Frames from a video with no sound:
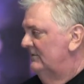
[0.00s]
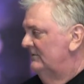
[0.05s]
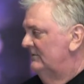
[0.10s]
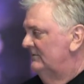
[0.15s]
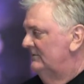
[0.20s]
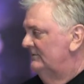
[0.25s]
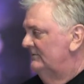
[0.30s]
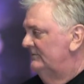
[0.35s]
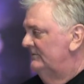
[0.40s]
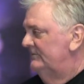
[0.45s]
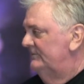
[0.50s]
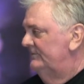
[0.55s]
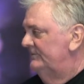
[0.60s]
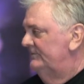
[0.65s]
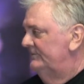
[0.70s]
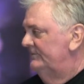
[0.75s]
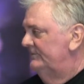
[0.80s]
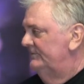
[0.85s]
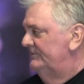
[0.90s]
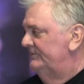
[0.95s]

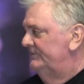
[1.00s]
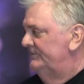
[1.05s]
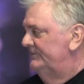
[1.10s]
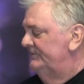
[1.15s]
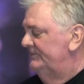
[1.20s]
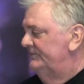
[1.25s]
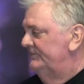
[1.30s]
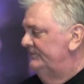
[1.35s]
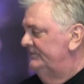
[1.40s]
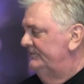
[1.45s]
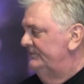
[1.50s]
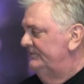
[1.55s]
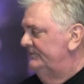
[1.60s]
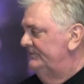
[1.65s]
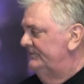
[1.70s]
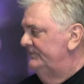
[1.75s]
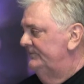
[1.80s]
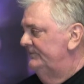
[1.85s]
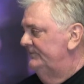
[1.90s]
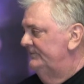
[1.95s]

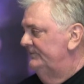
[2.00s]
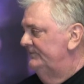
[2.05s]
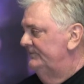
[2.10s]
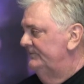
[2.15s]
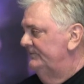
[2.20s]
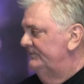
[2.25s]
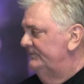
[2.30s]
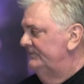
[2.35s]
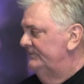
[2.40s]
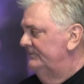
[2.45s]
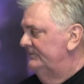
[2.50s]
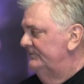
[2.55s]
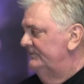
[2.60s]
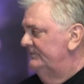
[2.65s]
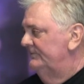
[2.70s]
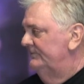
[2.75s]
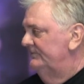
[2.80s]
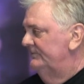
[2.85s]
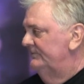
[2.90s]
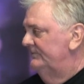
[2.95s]

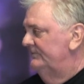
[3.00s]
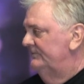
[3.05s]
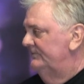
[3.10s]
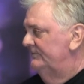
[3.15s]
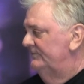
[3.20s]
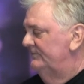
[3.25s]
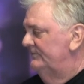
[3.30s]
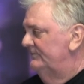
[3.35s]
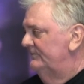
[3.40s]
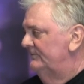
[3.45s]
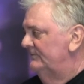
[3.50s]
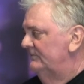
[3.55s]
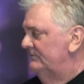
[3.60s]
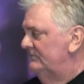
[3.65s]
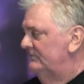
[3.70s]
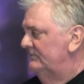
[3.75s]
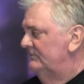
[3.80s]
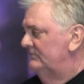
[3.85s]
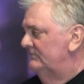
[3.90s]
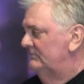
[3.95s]

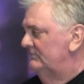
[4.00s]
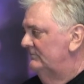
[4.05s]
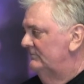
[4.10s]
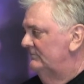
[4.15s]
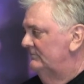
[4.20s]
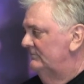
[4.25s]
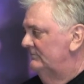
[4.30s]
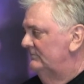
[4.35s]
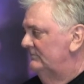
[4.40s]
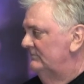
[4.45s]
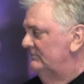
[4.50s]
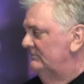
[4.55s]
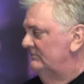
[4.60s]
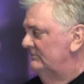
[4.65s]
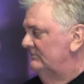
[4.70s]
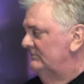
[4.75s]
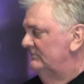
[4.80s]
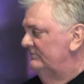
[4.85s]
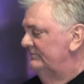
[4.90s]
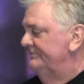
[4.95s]

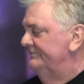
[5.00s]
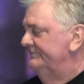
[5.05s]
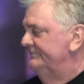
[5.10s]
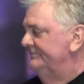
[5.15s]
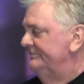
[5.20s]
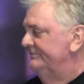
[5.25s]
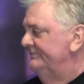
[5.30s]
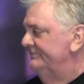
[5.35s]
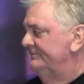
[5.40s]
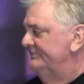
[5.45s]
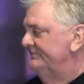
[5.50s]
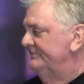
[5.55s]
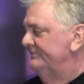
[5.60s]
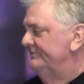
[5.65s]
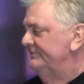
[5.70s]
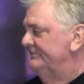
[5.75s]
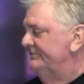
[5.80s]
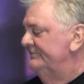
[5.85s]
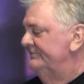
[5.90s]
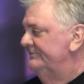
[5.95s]

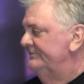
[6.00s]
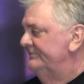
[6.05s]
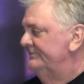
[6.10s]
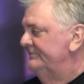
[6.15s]
No words are spoken by the person on screen.